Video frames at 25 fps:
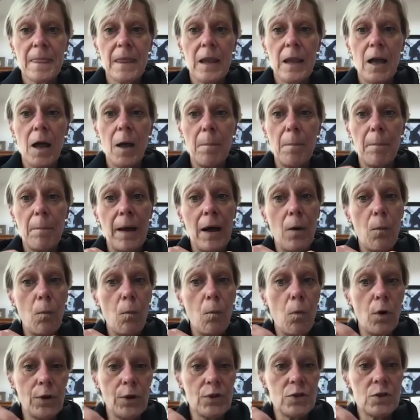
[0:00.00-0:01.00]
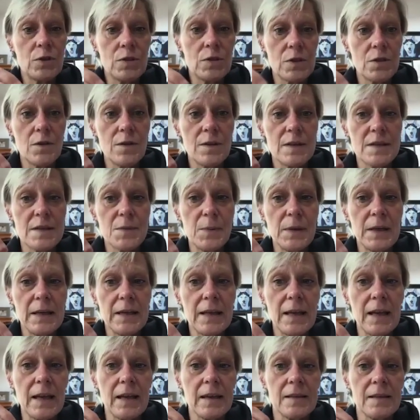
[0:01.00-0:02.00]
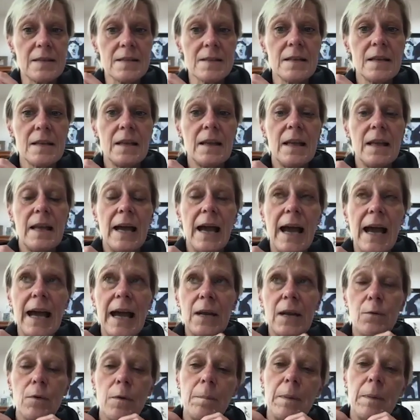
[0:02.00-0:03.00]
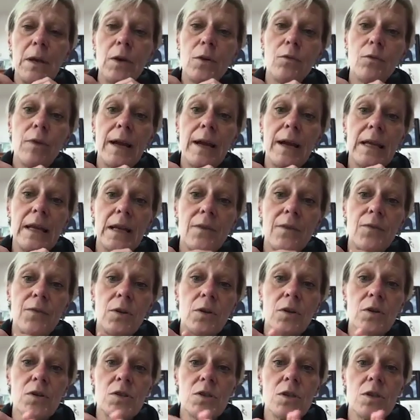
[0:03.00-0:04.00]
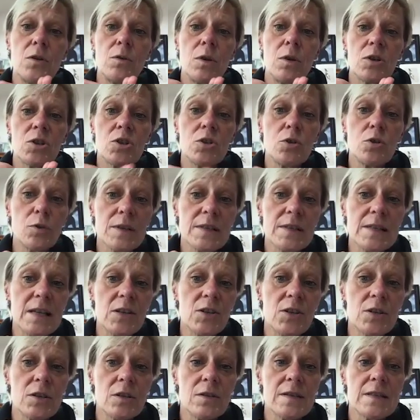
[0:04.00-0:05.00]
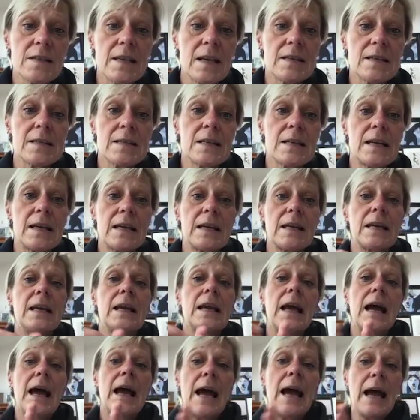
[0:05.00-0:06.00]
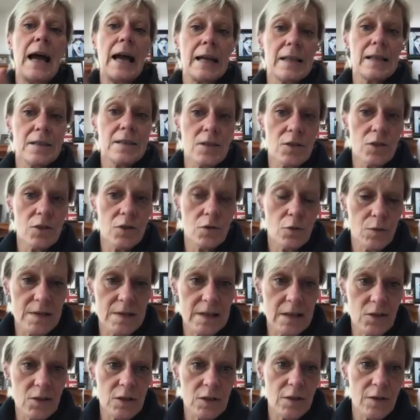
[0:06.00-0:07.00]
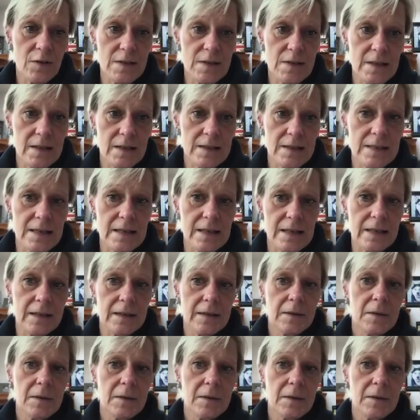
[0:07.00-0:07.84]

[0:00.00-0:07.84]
about what you should do this weekend. And it would be great if you could do a short session on Saturday and a short session on Sunday.